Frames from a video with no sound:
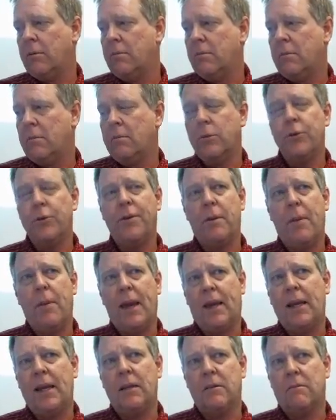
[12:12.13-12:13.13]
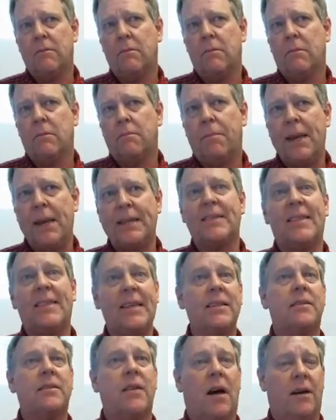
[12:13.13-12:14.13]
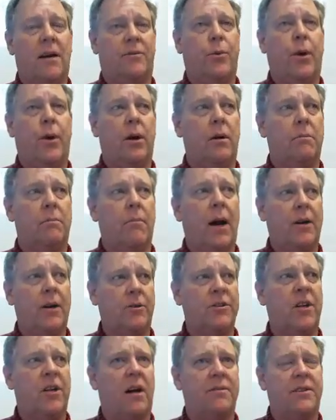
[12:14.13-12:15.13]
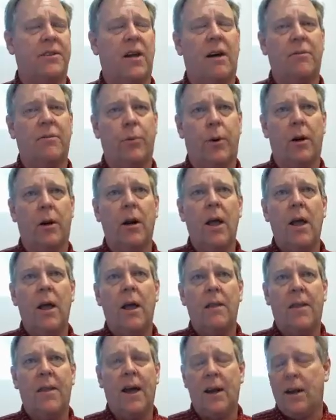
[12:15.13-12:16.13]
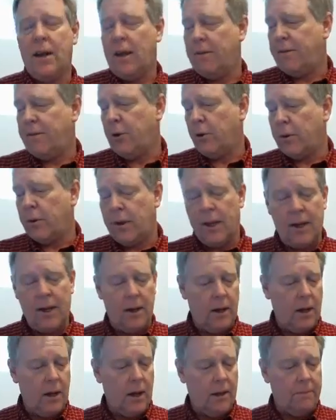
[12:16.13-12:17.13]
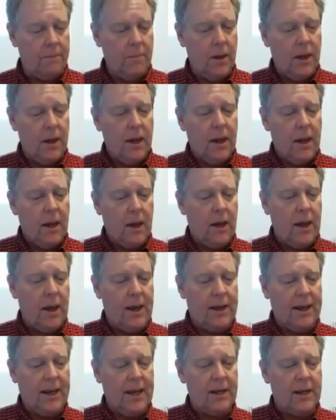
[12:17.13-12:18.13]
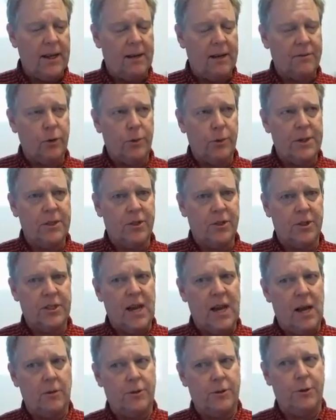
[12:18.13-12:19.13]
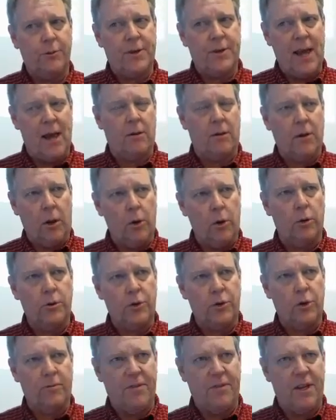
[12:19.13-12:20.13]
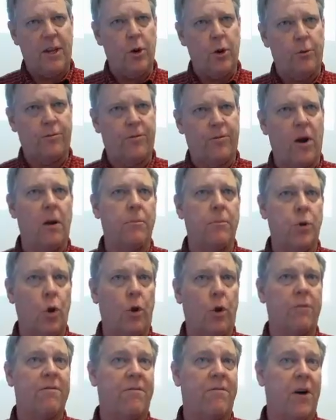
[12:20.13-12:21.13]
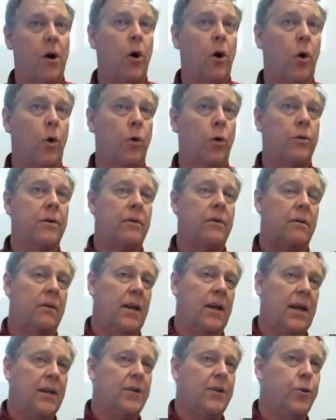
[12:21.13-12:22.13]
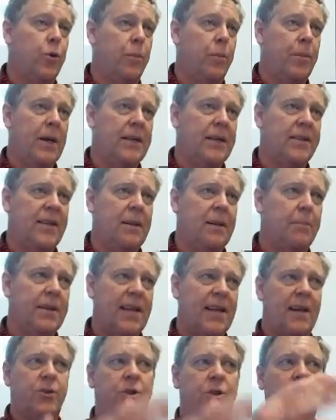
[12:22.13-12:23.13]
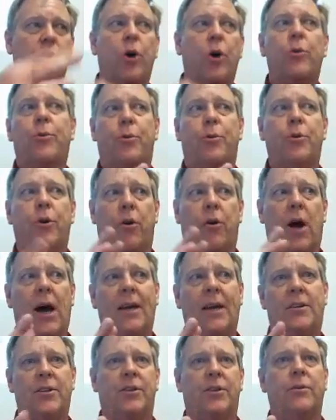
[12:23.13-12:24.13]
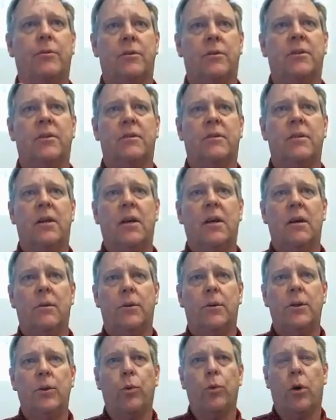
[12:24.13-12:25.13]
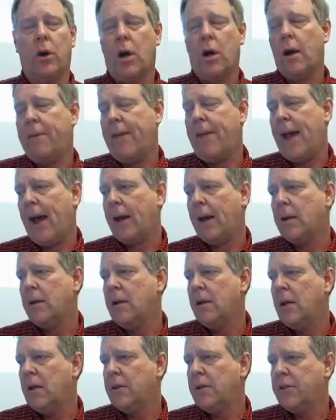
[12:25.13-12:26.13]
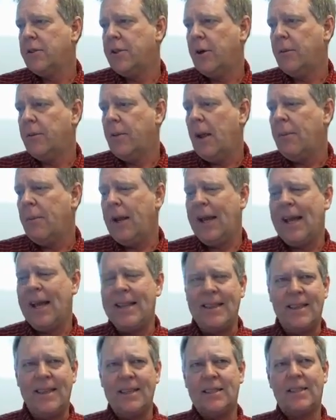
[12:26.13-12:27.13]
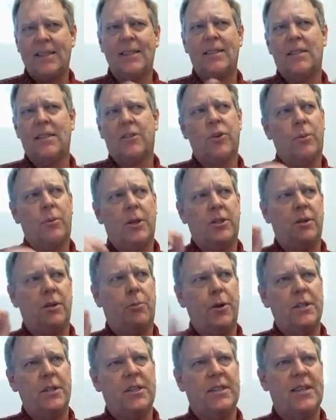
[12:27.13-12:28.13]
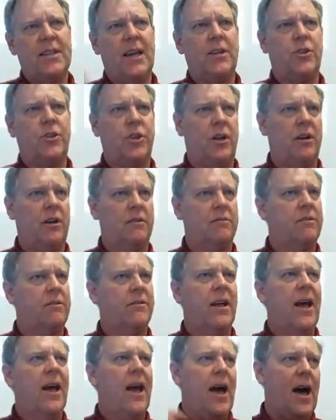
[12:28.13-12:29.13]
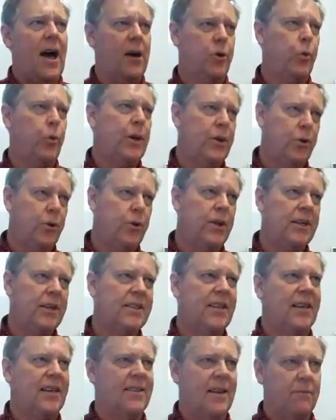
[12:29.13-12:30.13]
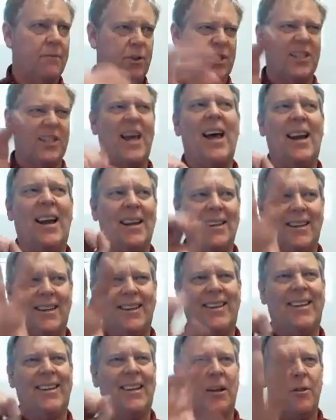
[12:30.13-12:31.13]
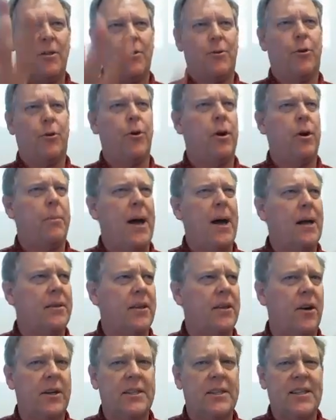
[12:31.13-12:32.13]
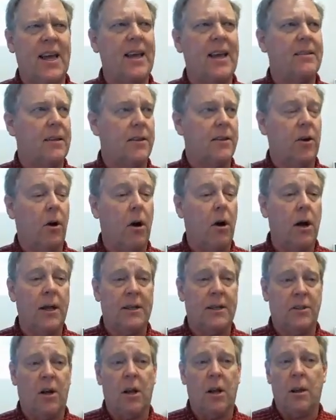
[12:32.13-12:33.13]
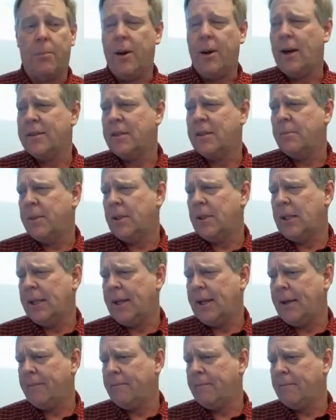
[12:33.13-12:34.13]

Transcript: movie-making PC software, Microsoft software, that if you can, and again, you have to research how to download your video from your phone into a PC, but that should go through your iTunes when you work on that. So, but again, this isn't so much a presentation of how do we do these things. I'm just kind of throwing them out there and saying that it's all a possibility.